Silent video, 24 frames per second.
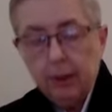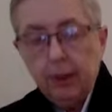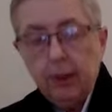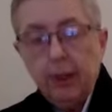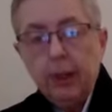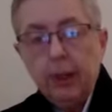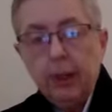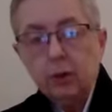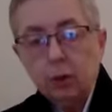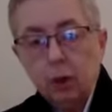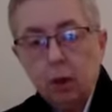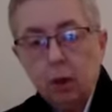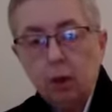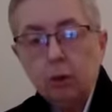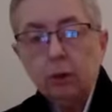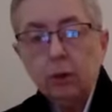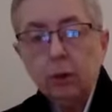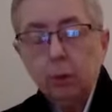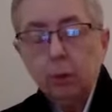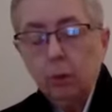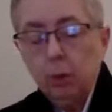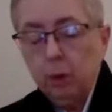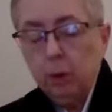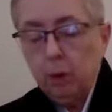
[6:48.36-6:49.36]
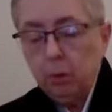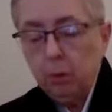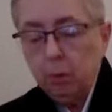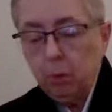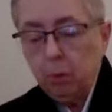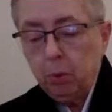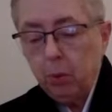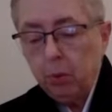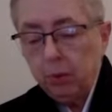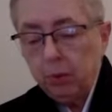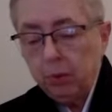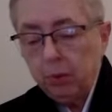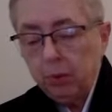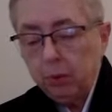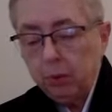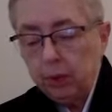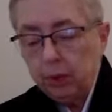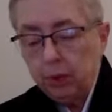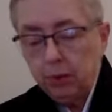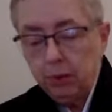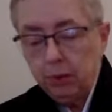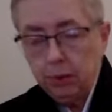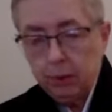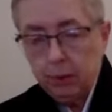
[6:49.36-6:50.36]
It's also really important to
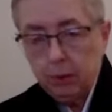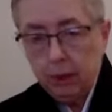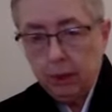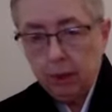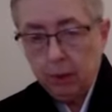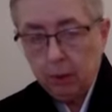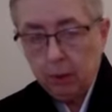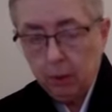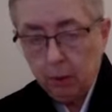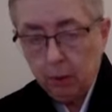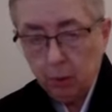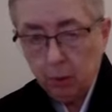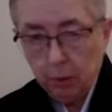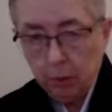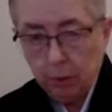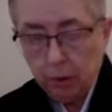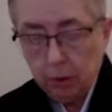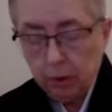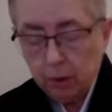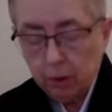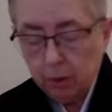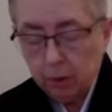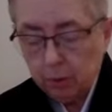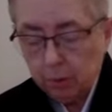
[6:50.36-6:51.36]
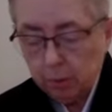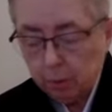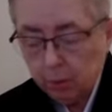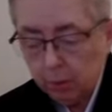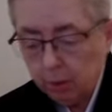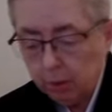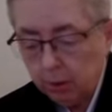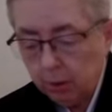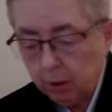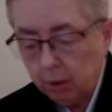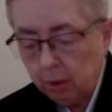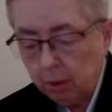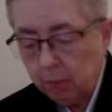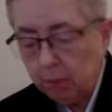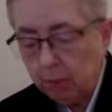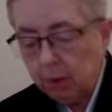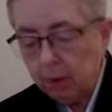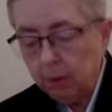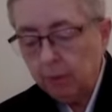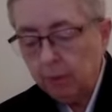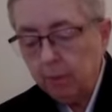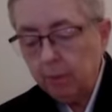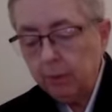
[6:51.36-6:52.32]
understand that according to the Buddha Dharma,